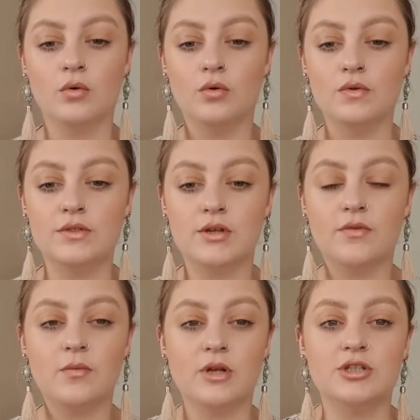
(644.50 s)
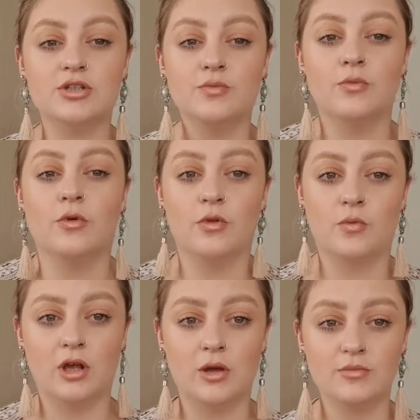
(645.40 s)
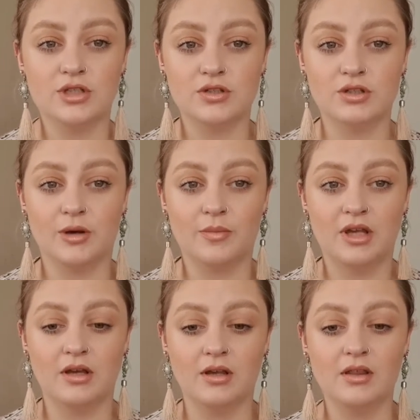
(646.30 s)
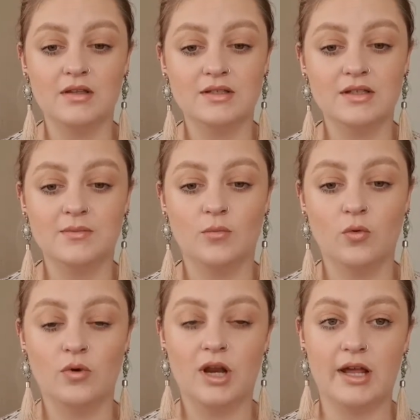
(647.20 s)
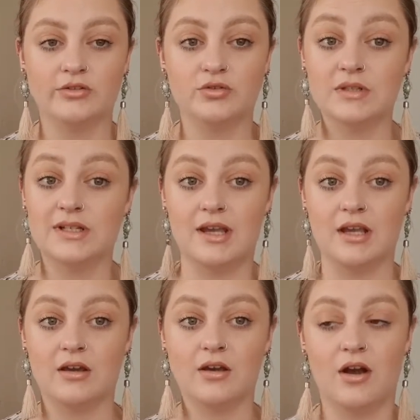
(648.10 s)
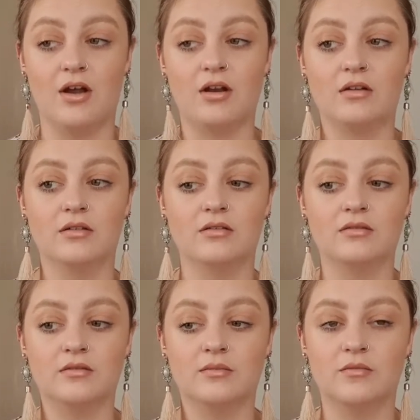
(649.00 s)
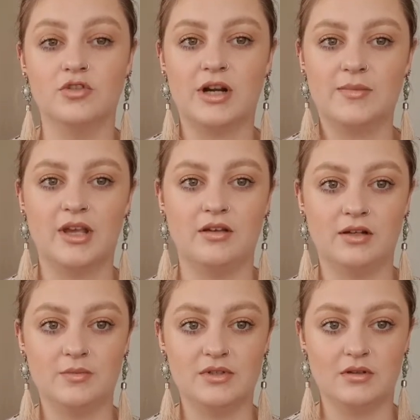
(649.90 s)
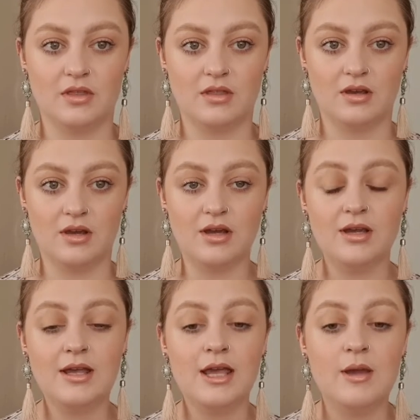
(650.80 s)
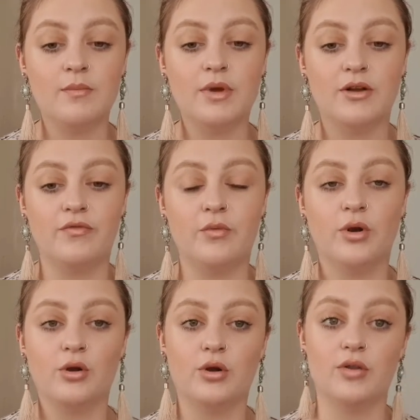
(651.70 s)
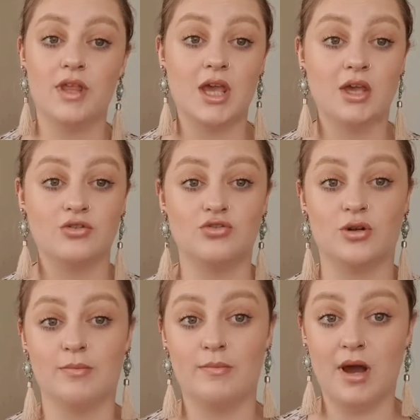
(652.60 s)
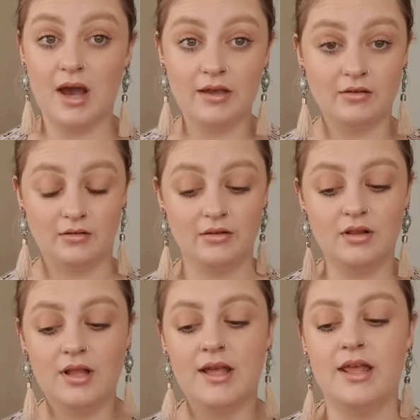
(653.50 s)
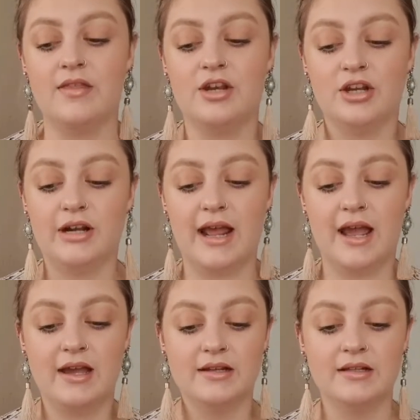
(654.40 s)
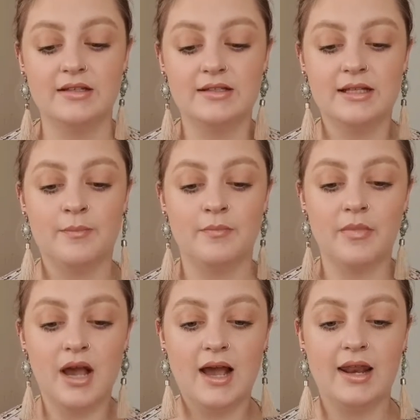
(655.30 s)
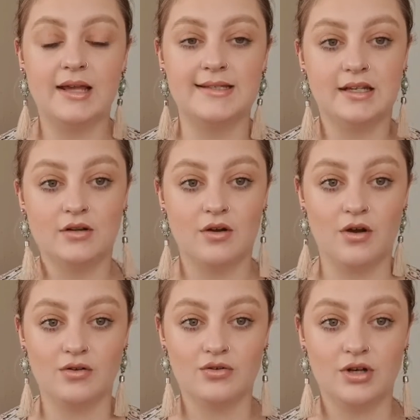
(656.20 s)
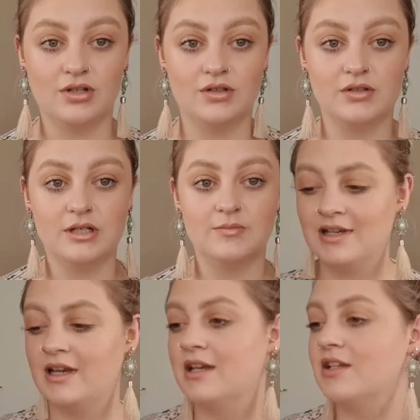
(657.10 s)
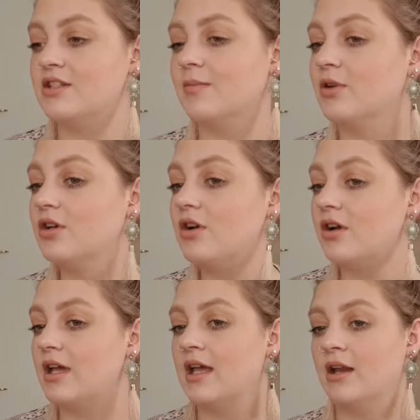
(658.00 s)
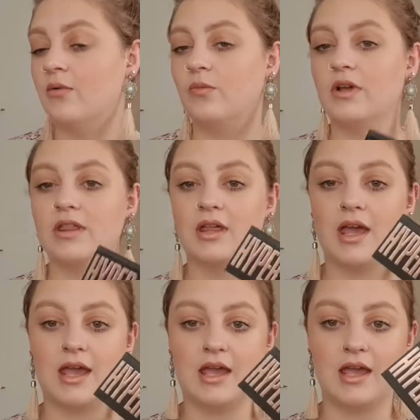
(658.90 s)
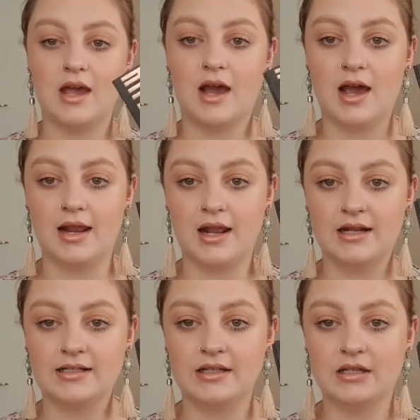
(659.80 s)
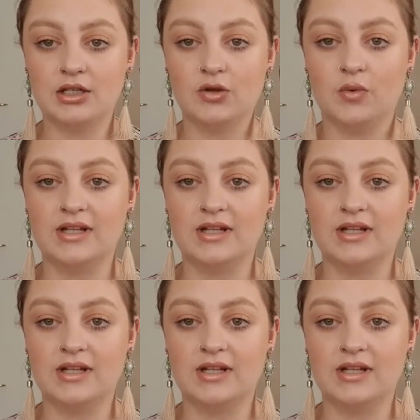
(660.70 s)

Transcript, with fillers: Cool, so if you want, you're more than welcome to stop here. This is a more natural take on trying to make your lips look thicker, but if you want to go the extra mile, then you can add some highlighting and contouring to your lip. So I'm going to go in with a highlighter. You